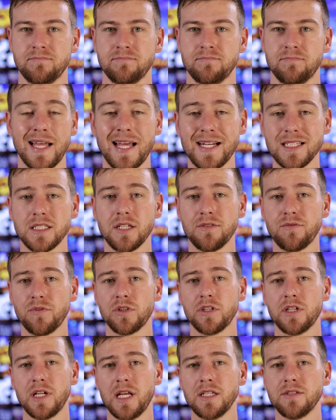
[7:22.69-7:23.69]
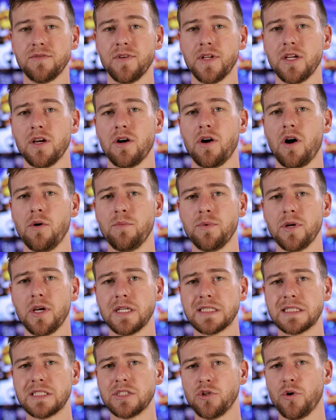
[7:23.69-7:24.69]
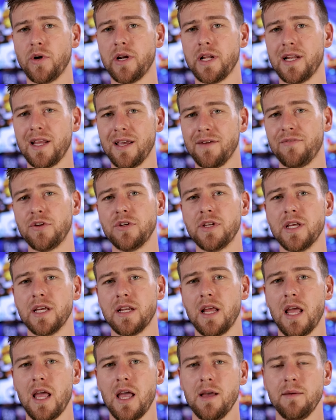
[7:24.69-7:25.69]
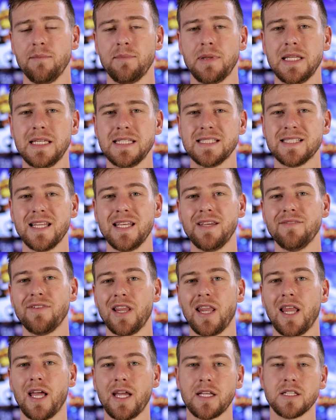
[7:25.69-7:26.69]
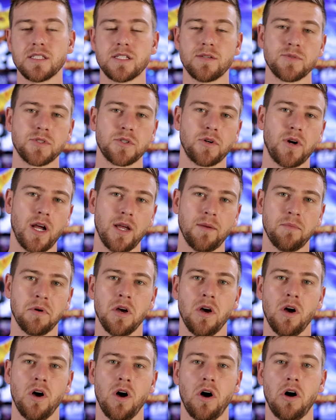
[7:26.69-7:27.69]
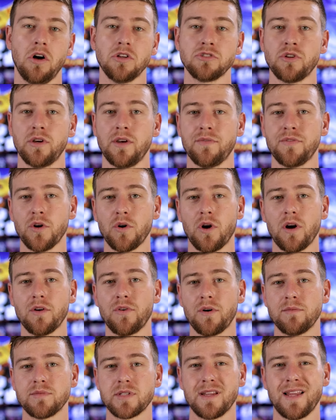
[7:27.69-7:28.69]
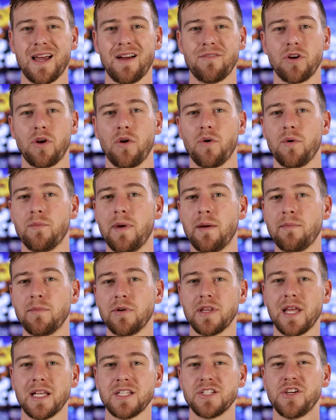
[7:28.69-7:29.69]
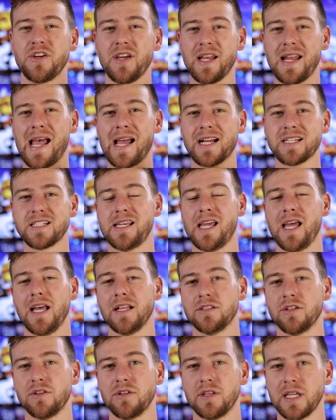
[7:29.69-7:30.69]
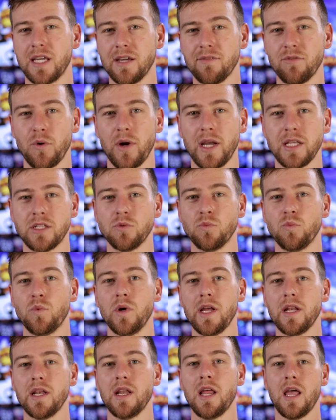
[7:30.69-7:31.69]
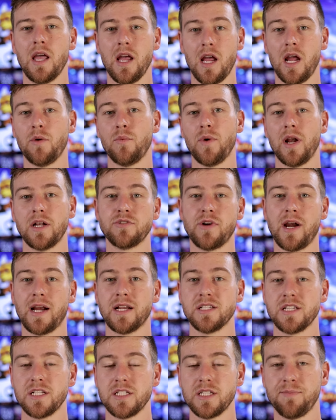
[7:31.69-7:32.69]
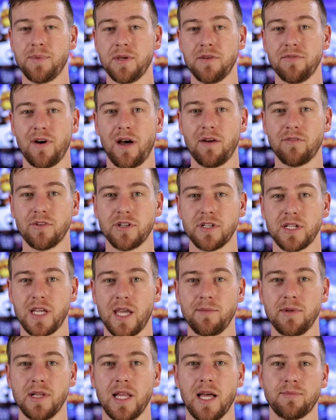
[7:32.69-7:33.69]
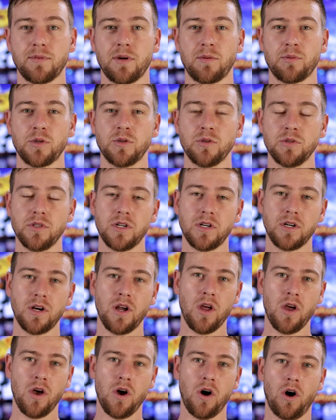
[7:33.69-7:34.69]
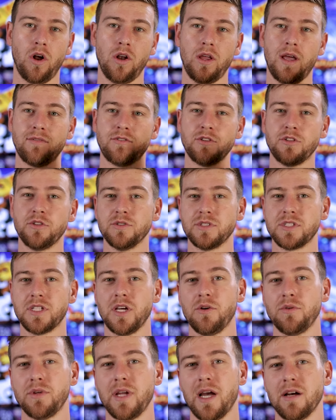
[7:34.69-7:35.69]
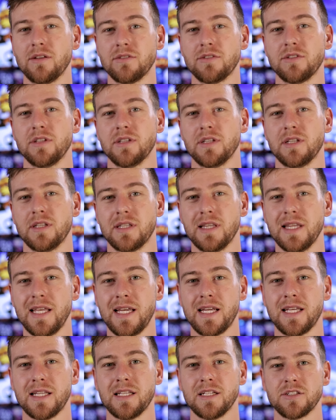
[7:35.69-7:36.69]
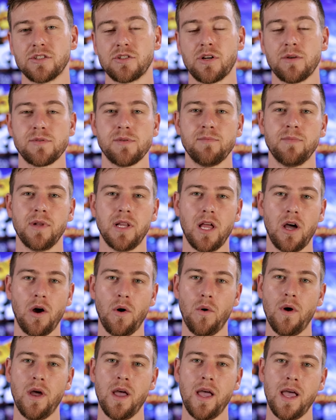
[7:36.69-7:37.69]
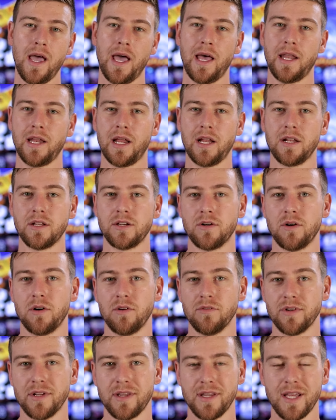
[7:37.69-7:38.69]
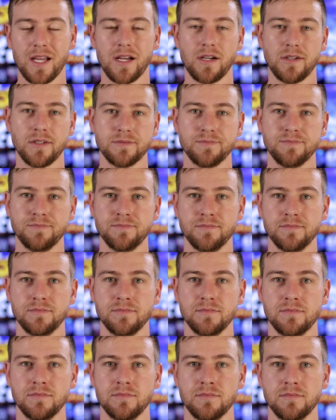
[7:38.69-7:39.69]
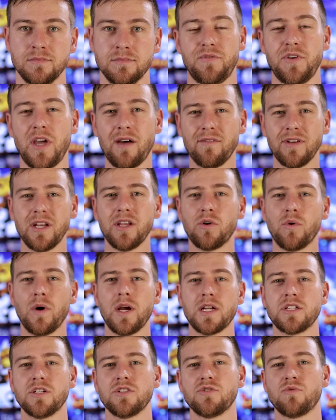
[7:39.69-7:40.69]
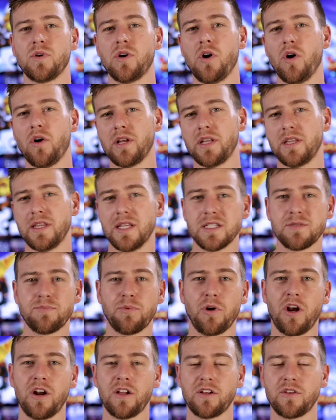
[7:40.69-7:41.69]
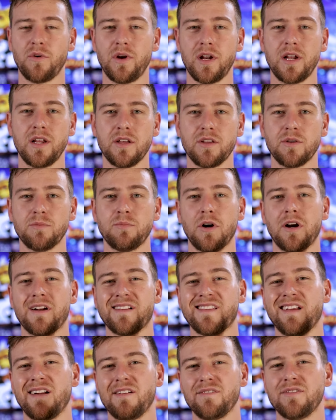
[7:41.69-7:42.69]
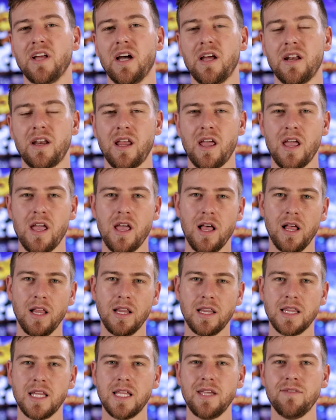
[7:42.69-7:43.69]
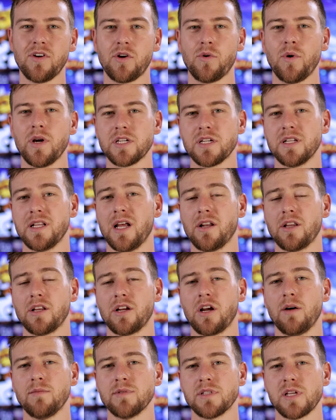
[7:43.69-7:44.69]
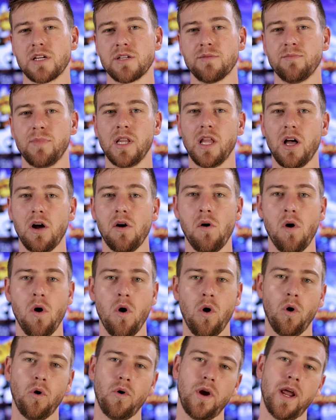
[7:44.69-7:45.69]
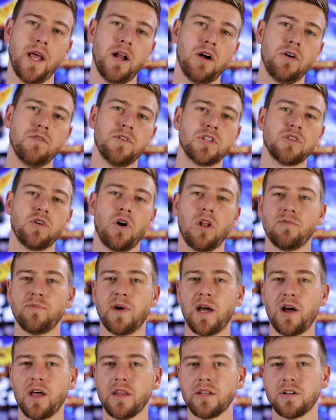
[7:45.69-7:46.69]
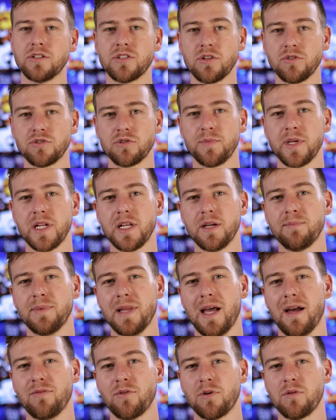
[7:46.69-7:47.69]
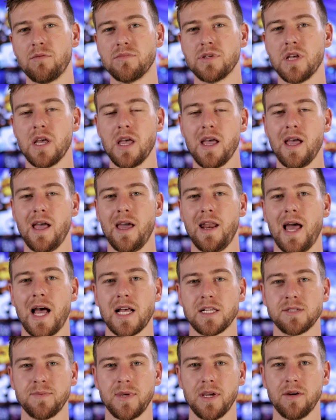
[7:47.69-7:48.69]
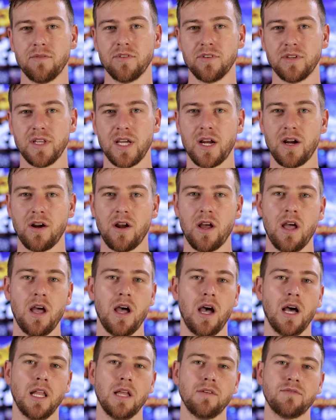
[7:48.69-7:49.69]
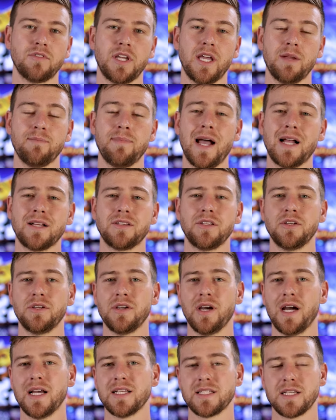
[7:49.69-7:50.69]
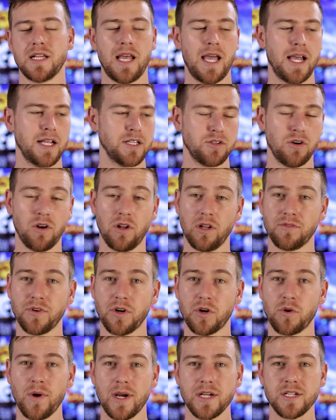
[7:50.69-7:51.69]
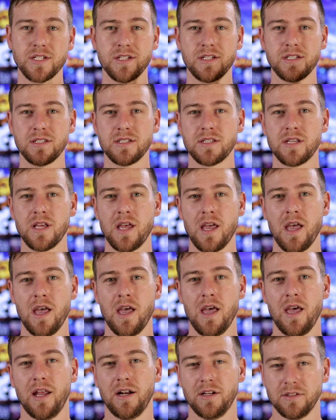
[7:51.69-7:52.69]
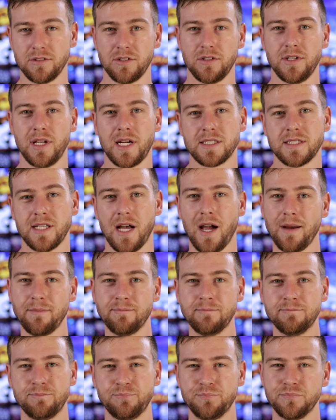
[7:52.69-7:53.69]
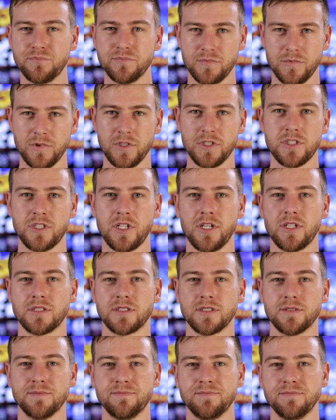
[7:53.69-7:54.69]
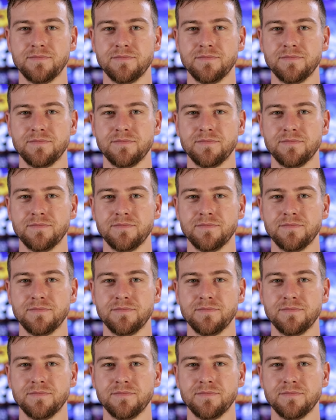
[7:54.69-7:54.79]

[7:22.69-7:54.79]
And that is it for today's video. I hope you guys enjoyed and if you did, please leave a like and subscribe. Also, if you are from South Africa, remember that you can actually enter the giveaway to win a Redragon GCP 500 gaming laptop cooler. All you have to do is go down to the link in the description below and enter over there. Now, if you have any questions regarding this product or any other product that I've done, leave a question down in the comment section below or head over to all of my other social media platforms and ask me over there. I love to get back to you guys and answer all of your questions. And until next time, cheers.